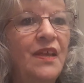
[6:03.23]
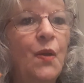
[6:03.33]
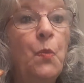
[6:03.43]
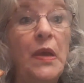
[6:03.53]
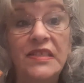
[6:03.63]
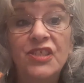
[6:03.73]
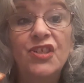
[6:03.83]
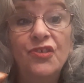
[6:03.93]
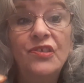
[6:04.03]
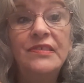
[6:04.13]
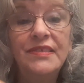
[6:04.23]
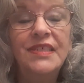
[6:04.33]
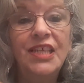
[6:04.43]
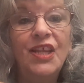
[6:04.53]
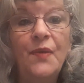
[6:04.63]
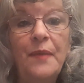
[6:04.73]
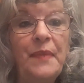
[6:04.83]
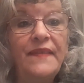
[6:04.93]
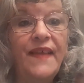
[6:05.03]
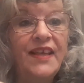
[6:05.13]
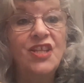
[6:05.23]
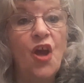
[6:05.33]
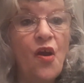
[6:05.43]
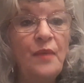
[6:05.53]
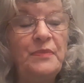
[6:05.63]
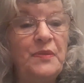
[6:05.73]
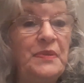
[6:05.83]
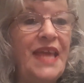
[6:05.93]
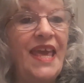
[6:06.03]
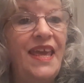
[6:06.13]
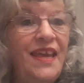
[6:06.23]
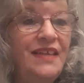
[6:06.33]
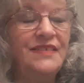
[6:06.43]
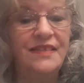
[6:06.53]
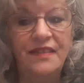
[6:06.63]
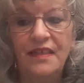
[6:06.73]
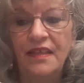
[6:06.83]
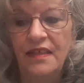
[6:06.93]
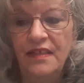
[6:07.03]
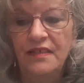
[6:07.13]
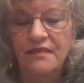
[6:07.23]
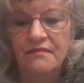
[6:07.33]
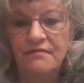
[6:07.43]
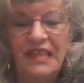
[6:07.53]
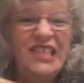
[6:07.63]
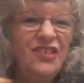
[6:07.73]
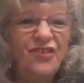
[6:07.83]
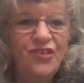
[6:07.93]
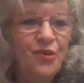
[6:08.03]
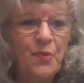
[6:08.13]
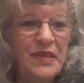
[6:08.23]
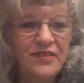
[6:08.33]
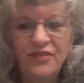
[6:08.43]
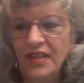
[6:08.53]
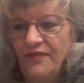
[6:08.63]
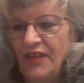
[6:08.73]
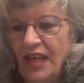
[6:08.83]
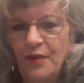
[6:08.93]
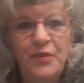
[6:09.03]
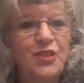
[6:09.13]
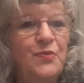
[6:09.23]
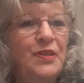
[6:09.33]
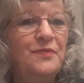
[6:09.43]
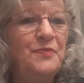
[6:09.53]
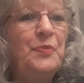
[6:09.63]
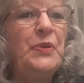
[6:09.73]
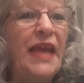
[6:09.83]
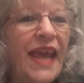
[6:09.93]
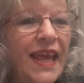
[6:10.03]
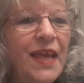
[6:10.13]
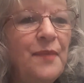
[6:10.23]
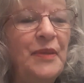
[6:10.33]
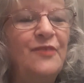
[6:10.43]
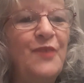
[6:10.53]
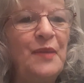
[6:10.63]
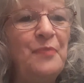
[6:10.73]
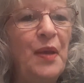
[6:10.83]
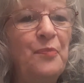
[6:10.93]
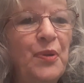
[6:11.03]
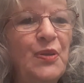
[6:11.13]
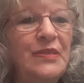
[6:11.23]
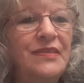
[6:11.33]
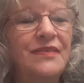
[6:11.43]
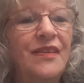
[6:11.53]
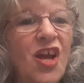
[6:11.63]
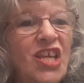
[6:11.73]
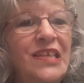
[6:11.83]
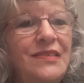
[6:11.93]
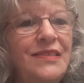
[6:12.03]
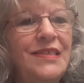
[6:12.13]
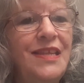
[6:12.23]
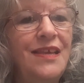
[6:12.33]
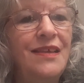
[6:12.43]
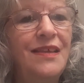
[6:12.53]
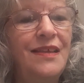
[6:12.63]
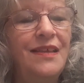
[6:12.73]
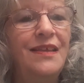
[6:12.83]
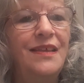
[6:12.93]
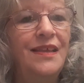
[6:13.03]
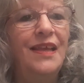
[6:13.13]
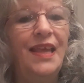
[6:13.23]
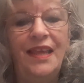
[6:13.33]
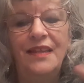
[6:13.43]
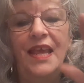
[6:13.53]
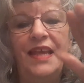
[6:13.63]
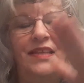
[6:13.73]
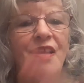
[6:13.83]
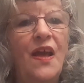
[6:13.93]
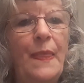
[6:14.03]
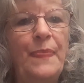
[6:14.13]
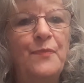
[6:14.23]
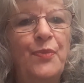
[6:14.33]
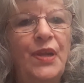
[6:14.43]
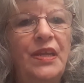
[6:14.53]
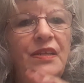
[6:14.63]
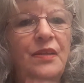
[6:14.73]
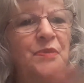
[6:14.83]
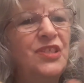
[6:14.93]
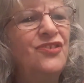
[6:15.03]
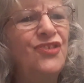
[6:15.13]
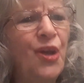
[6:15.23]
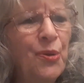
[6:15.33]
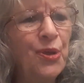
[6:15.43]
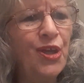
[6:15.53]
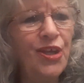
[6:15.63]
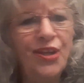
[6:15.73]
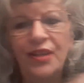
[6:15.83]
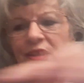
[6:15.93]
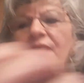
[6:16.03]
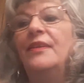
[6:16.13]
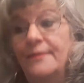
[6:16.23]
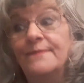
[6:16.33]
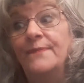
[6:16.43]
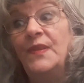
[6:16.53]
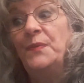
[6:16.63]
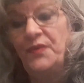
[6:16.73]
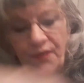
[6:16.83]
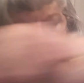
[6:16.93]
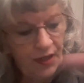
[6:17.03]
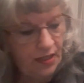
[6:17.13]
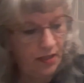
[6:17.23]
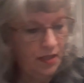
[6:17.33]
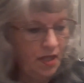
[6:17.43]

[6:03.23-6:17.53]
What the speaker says: Westerns. I made like an omelet with eggs and Eastern or Western, I forget which one. We put ham and red peppers and onions in it and had it on the bread. It was so good. It was very good.